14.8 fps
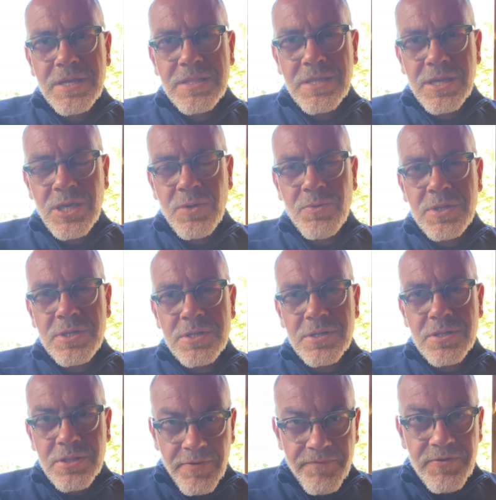that you would
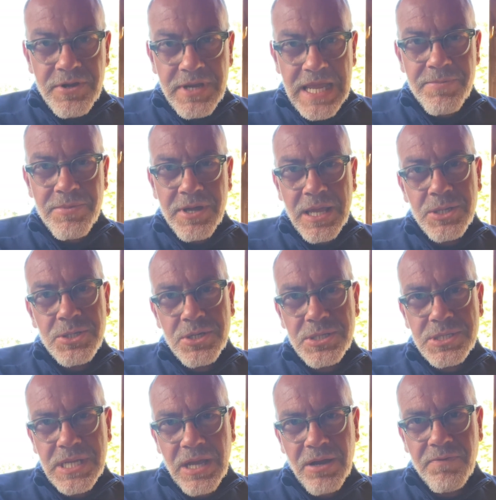love your neighbour as
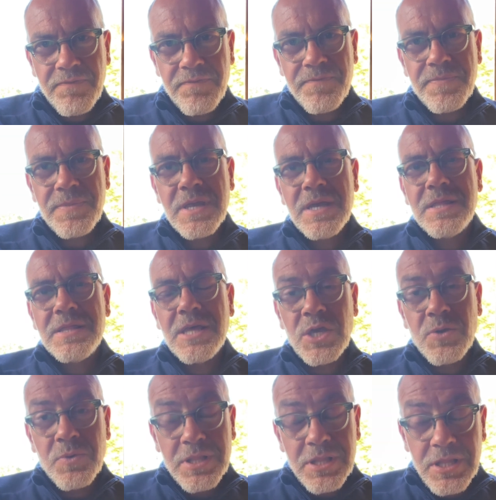yourself that
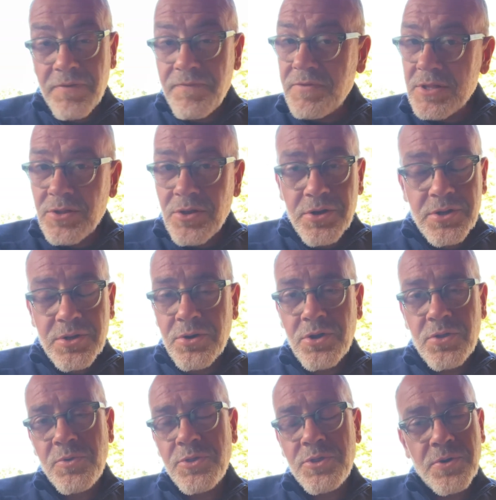you would love the Lord
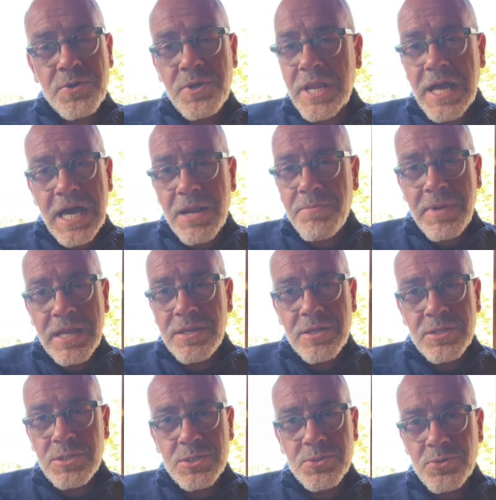God with all your heart mind
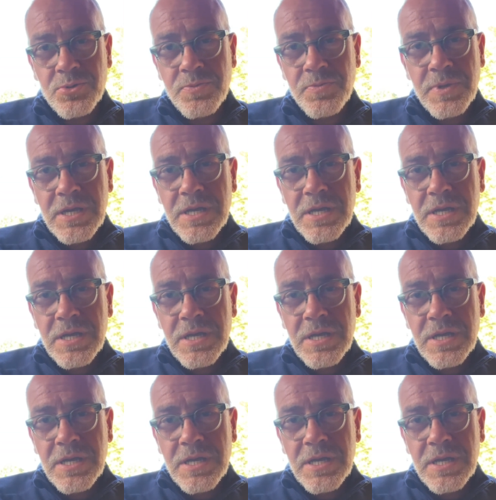and soul